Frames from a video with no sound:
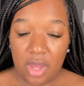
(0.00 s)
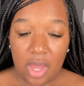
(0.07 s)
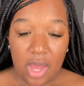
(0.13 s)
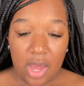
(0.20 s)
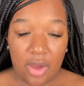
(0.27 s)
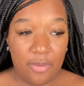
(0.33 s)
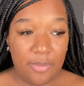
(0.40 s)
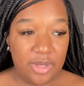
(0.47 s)

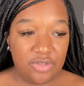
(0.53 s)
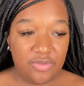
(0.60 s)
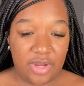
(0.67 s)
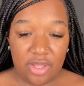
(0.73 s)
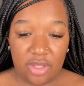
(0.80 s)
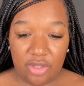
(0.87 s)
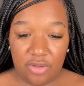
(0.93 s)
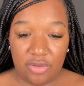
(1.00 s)
I would much rather
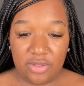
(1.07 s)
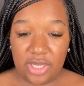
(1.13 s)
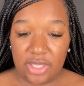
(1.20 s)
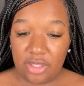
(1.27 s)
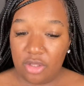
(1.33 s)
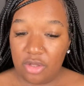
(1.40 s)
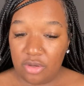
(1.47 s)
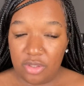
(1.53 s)
use like the
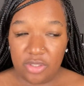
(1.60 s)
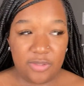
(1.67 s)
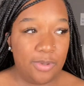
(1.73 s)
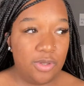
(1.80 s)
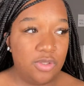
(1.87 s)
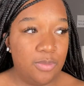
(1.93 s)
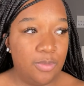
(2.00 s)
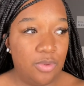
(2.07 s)
little
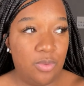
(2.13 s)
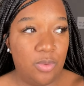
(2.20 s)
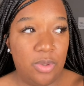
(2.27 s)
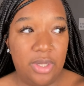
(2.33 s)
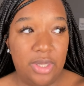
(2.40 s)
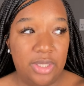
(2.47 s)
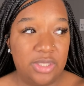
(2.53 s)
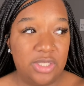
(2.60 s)
disposable
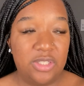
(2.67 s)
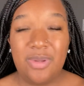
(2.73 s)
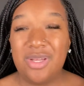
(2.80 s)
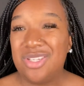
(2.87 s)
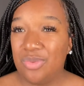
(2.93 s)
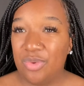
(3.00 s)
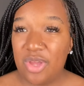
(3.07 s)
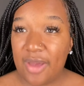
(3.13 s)
ones,
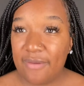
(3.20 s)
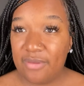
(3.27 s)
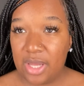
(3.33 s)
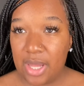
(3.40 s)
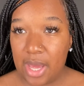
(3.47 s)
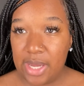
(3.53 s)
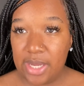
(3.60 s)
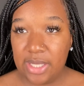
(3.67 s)
especially when you have
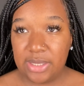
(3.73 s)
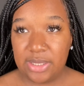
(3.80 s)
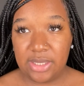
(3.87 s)
clients.